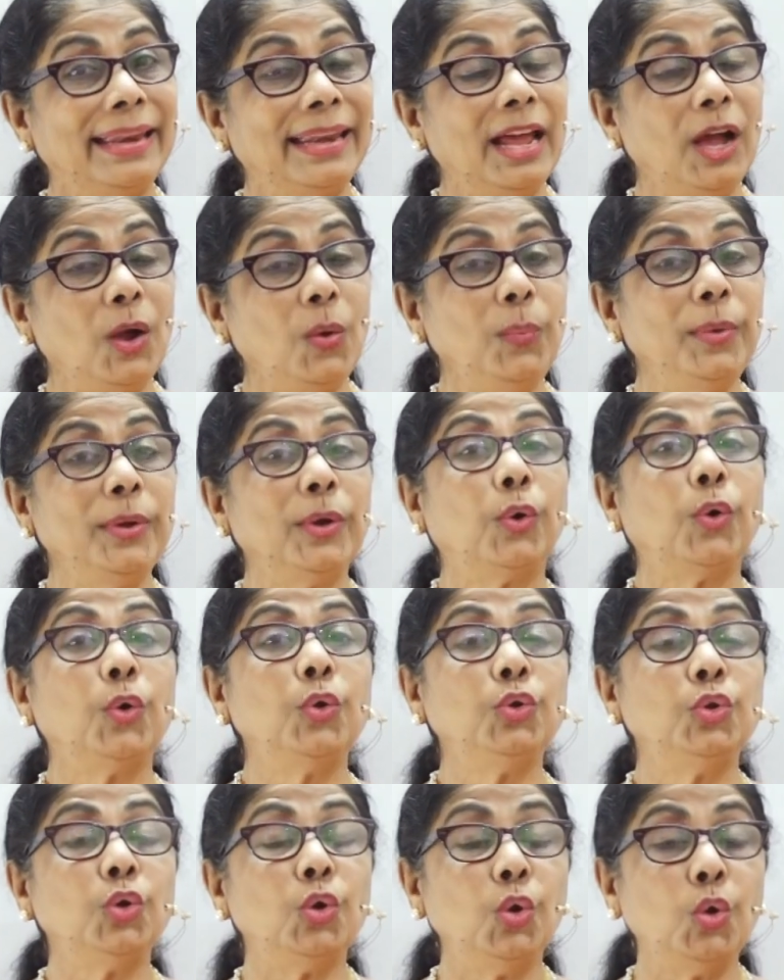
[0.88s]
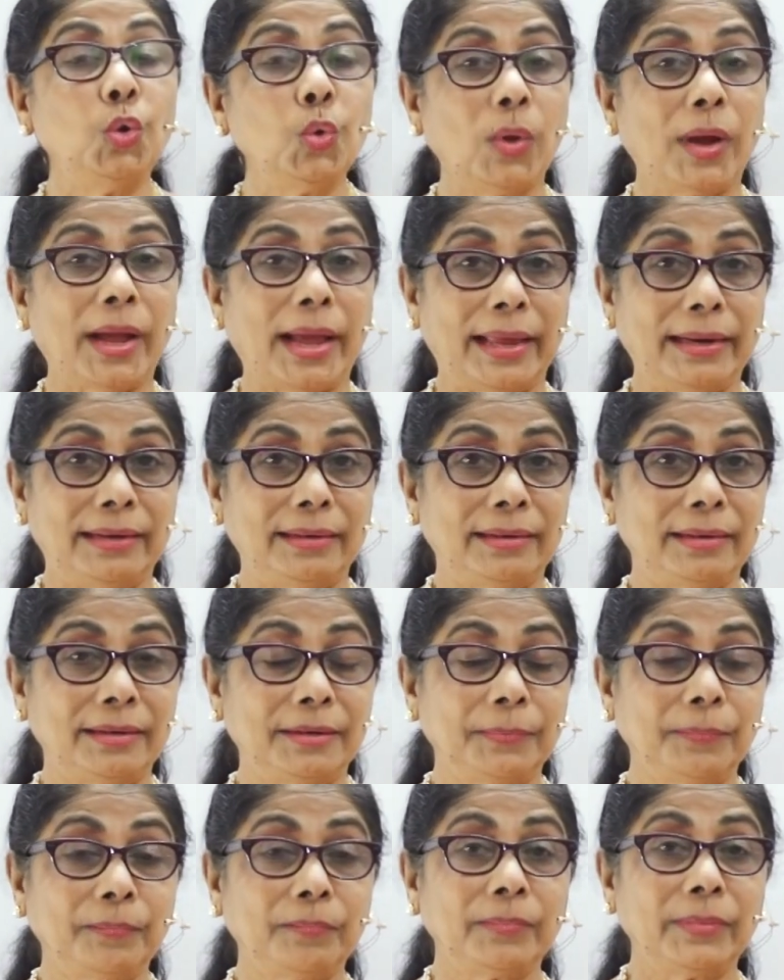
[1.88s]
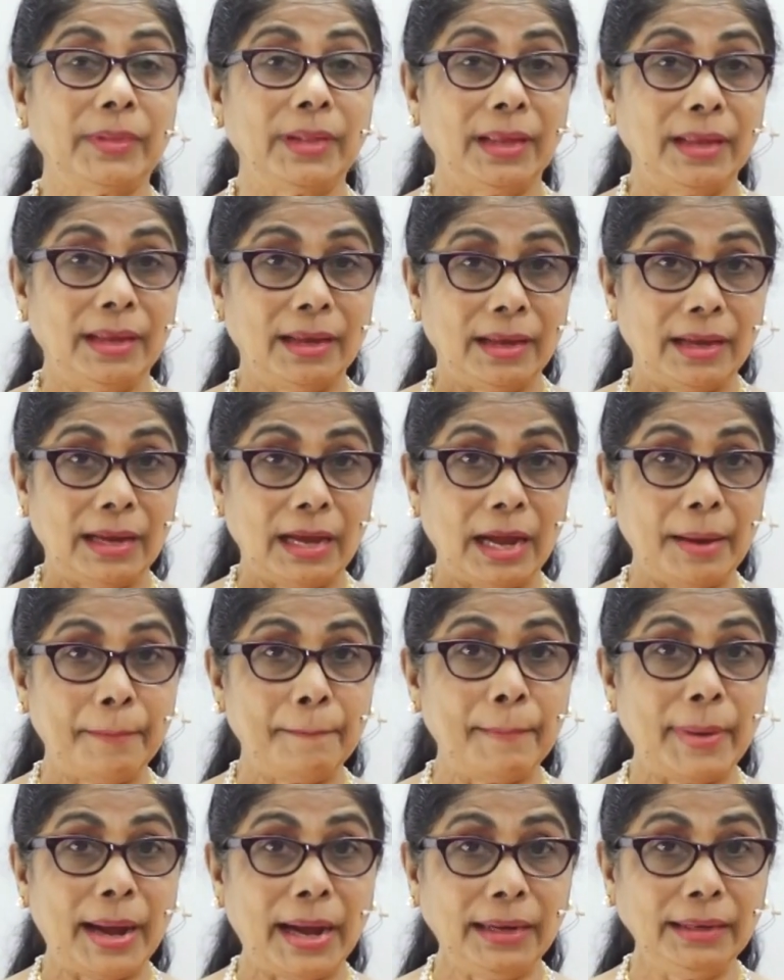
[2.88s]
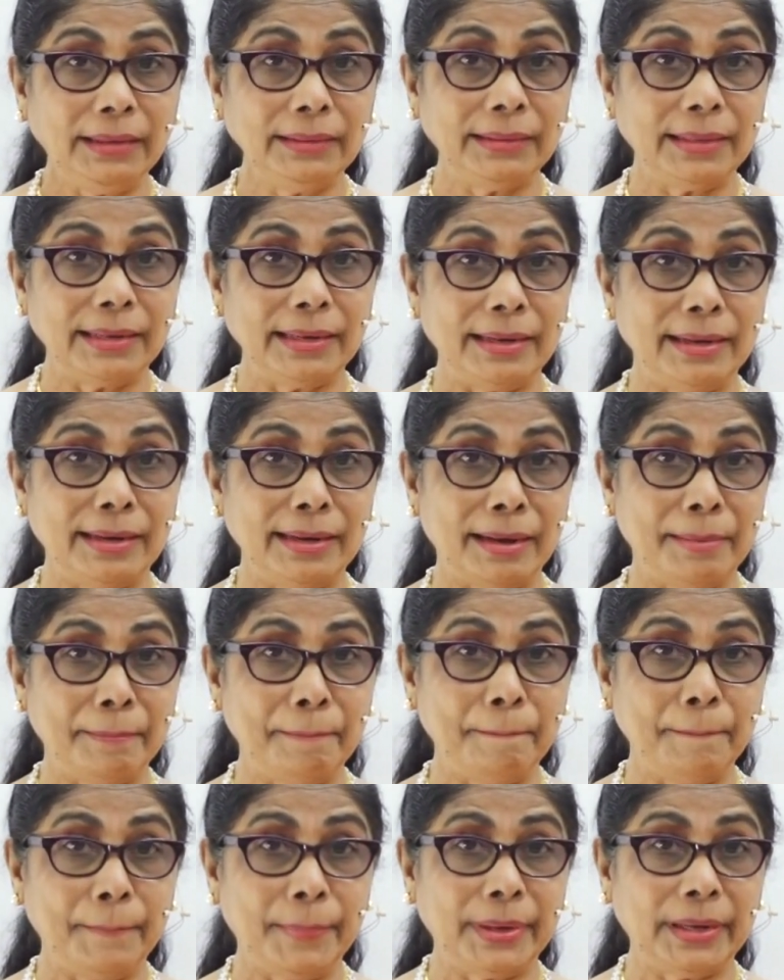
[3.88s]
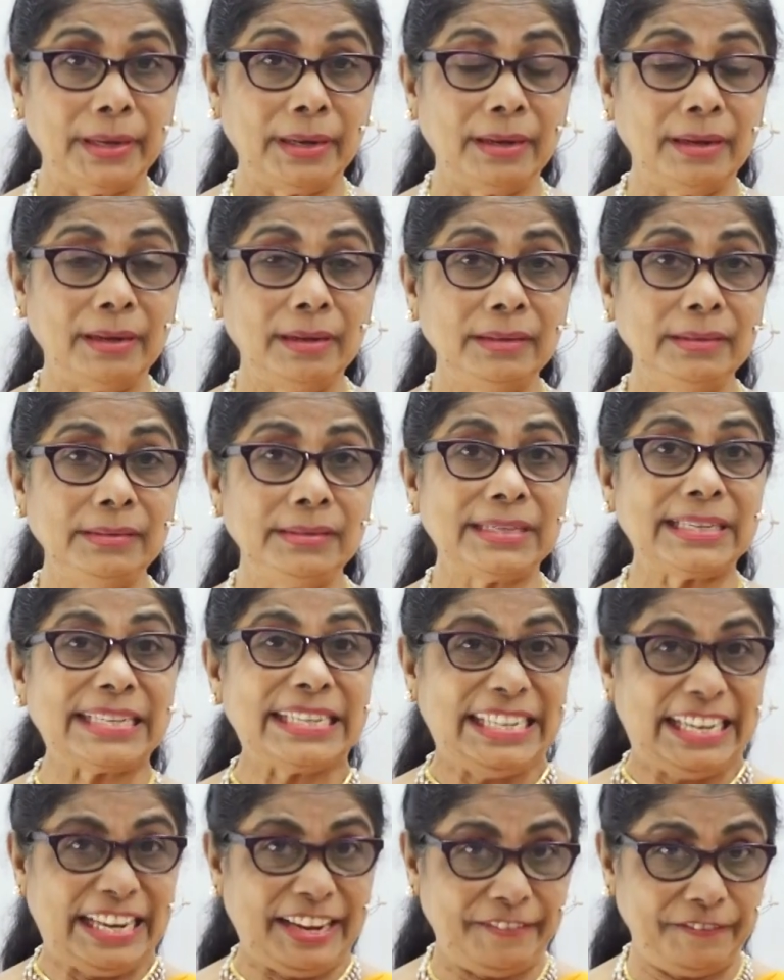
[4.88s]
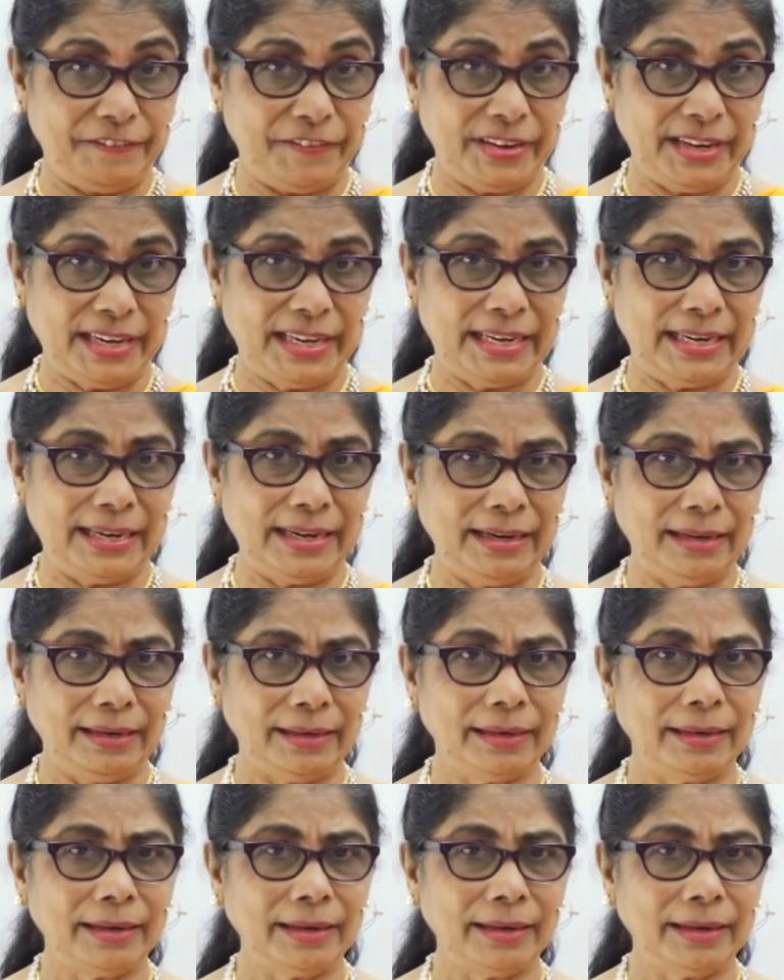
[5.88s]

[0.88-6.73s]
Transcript: Now we are going to look at among the numbers given,